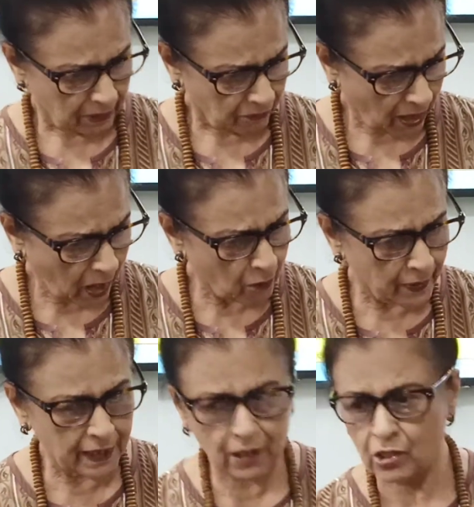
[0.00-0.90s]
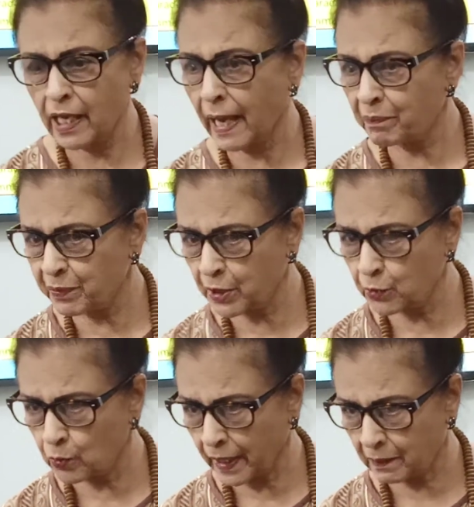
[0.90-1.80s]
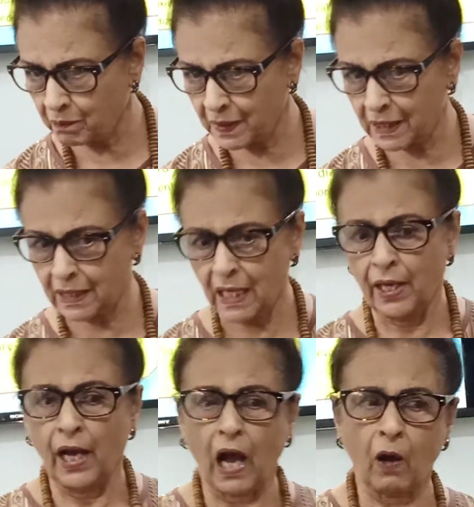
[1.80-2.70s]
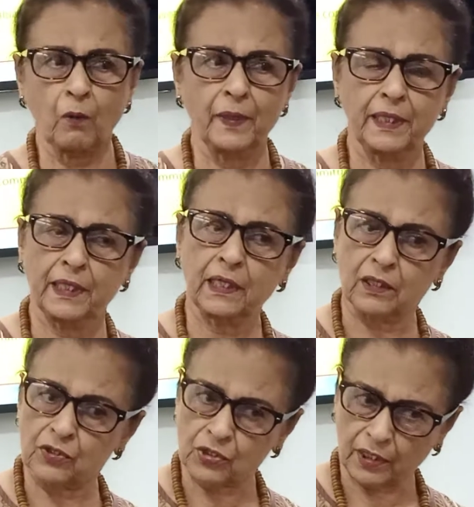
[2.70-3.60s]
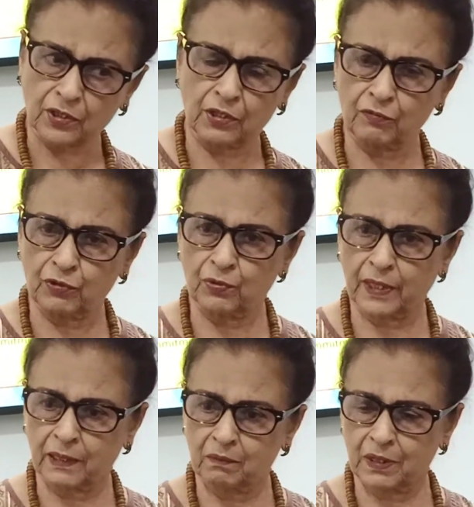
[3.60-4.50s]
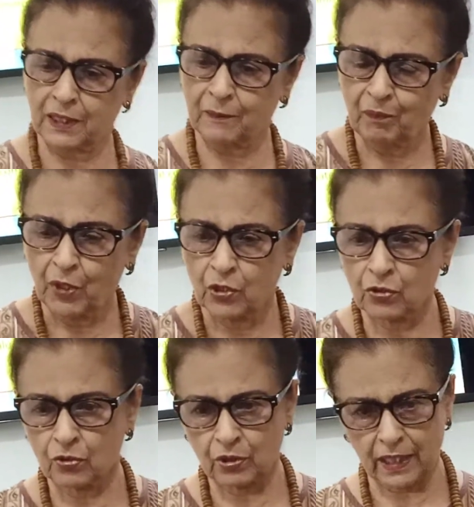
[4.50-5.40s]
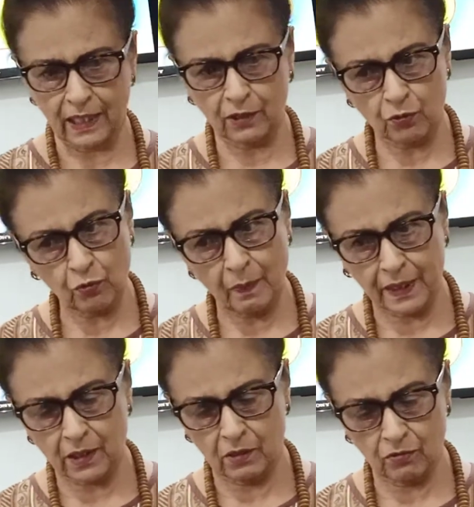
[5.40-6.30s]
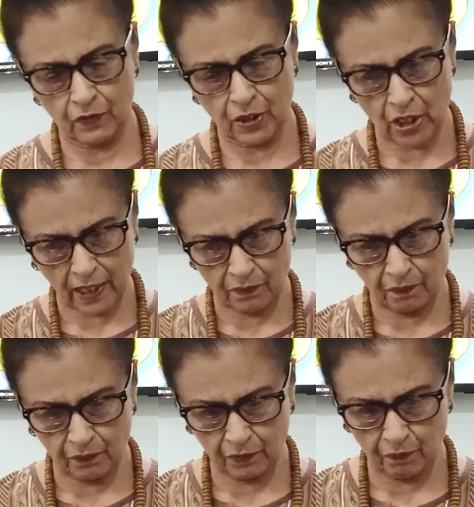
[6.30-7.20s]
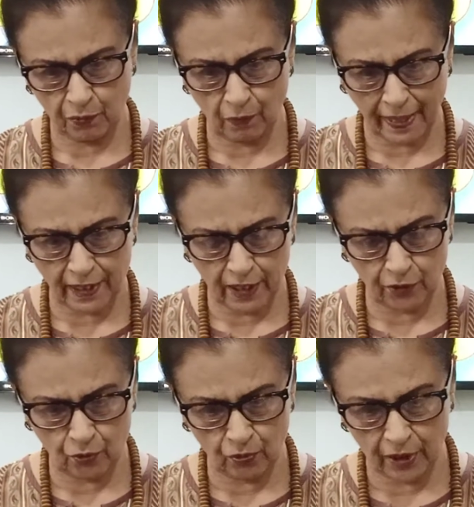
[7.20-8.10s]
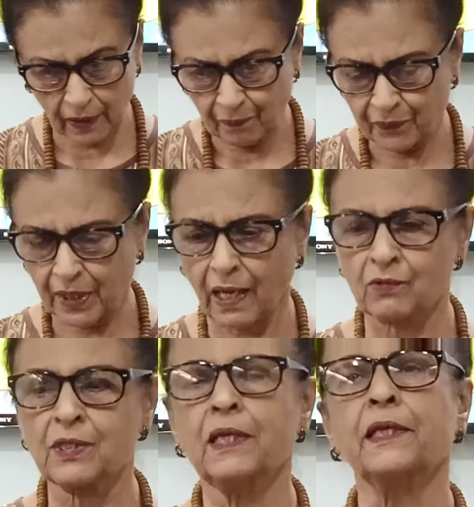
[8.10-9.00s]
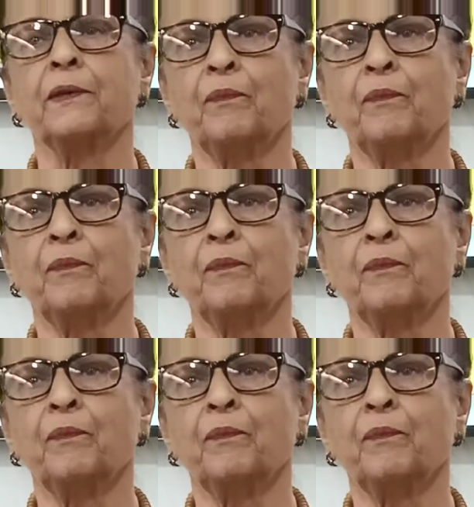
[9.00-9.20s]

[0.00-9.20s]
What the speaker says: happy you can be, how very constructive you can be. So there are two buttons which are provided to the counseling.